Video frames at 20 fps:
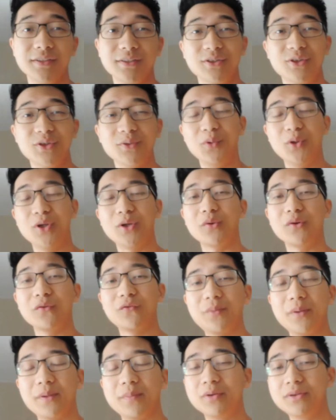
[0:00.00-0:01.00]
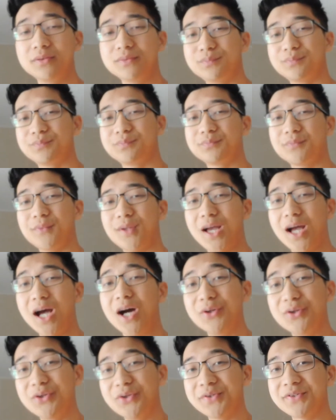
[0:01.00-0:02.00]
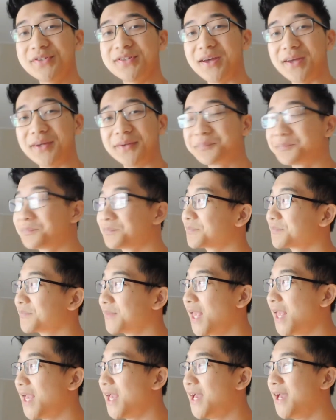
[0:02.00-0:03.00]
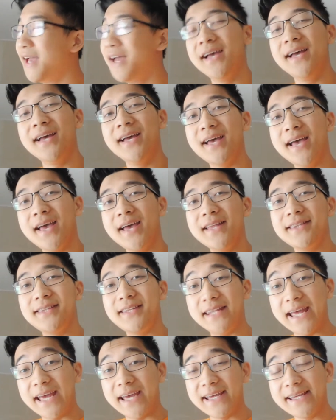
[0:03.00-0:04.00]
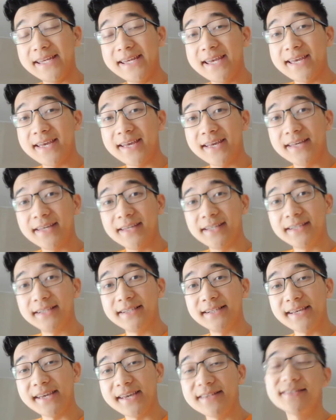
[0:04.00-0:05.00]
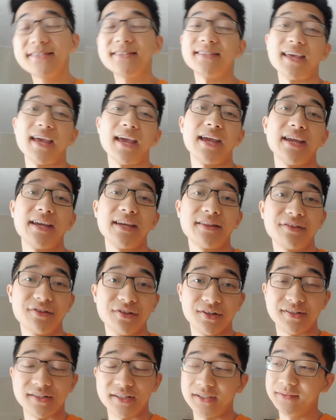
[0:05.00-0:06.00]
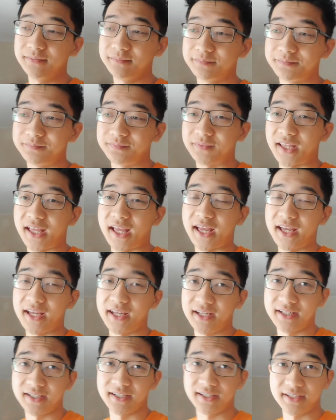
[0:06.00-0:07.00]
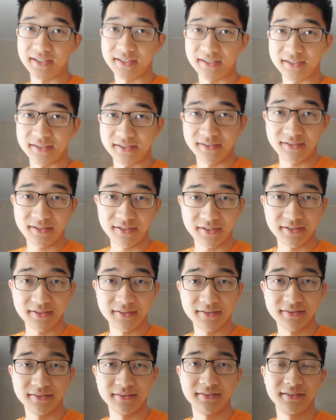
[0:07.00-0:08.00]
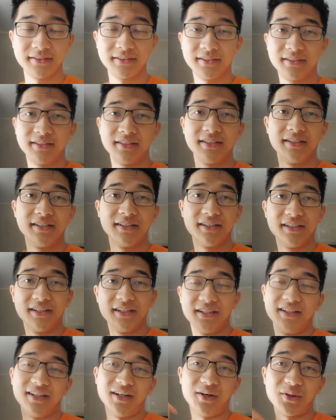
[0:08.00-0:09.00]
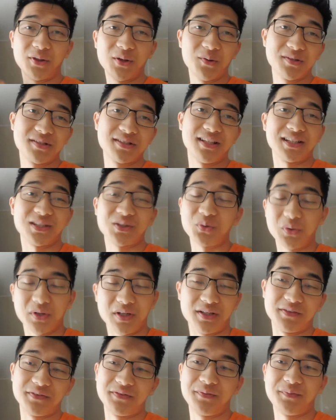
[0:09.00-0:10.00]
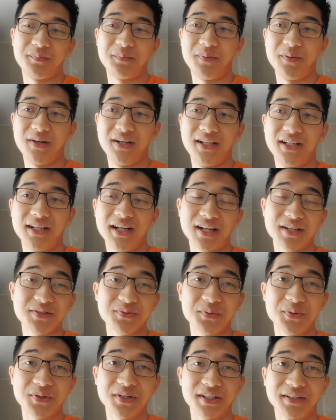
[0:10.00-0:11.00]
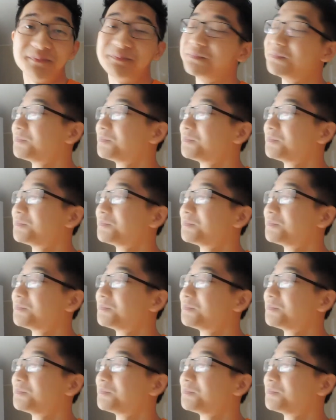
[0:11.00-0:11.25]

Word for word: Good morning, wonderful people. How are you doing today? Today, it's a Thursday and although it's like 12, I just woke up.